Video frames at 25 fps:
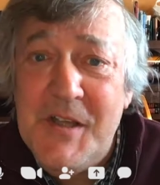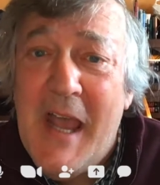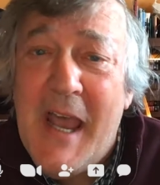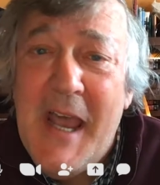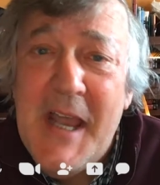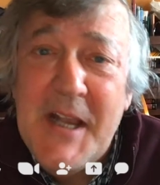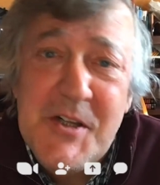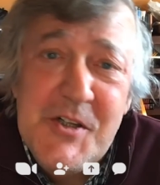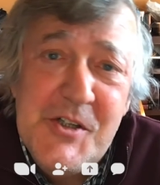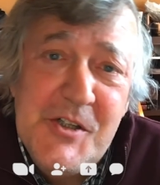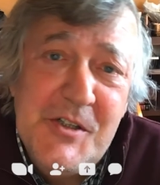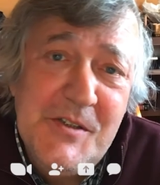
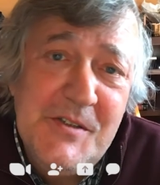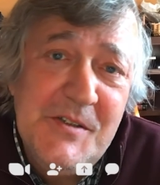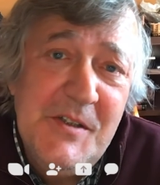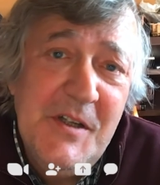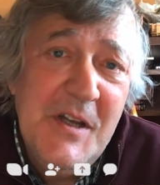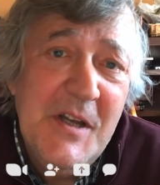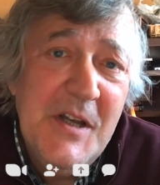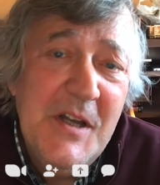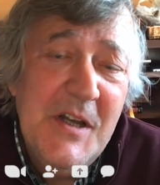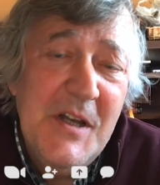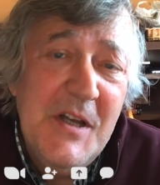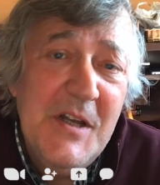Action
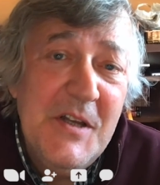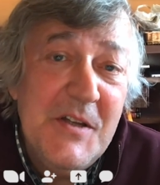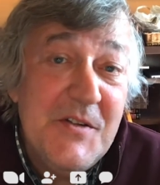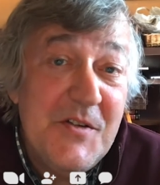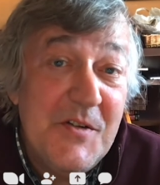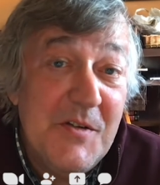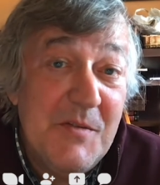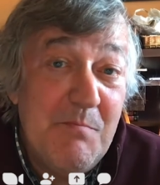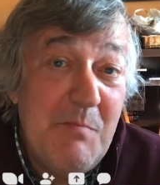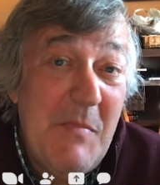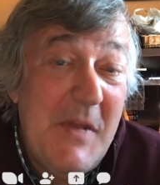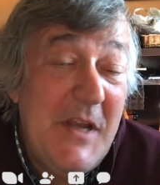
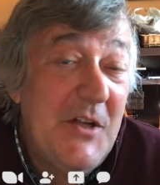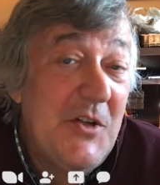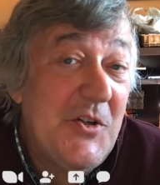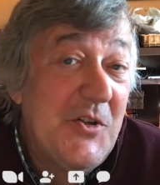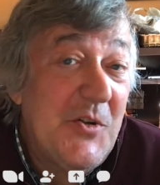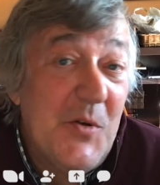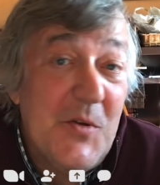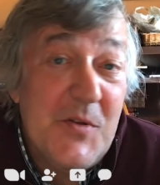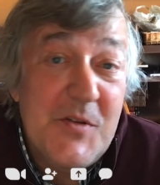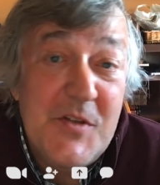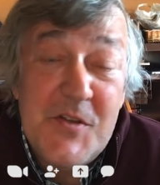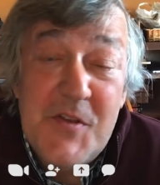to make
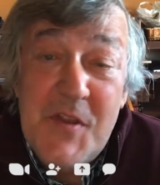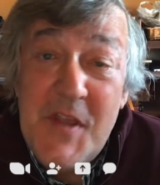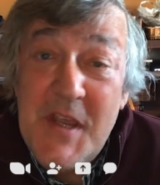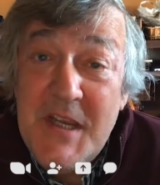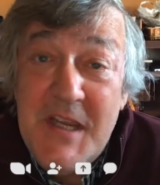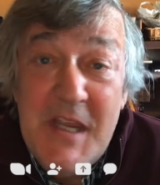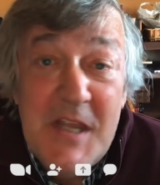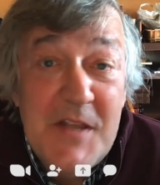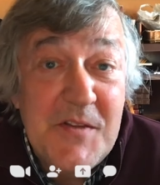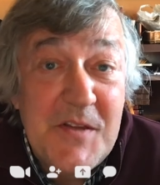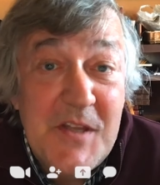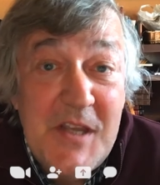sure that they
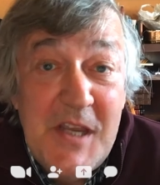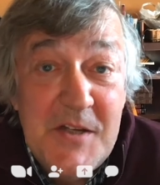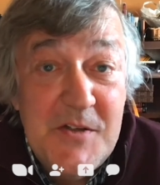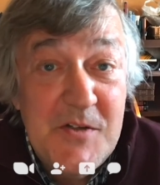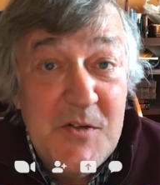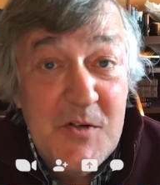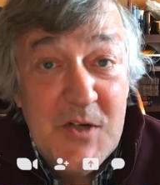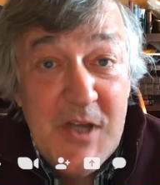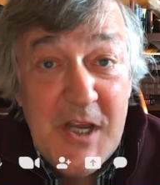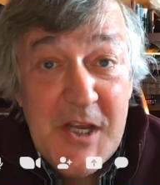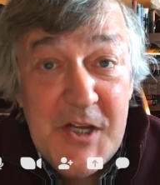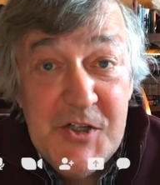get the
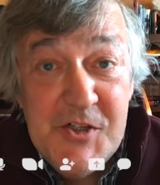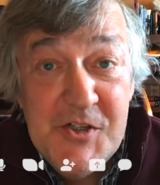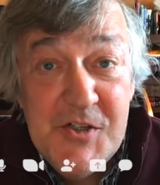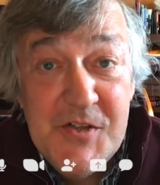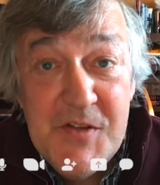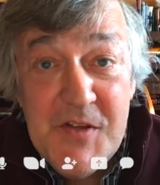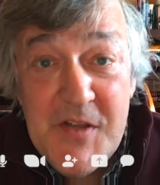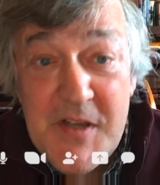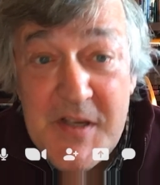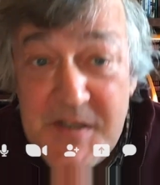education they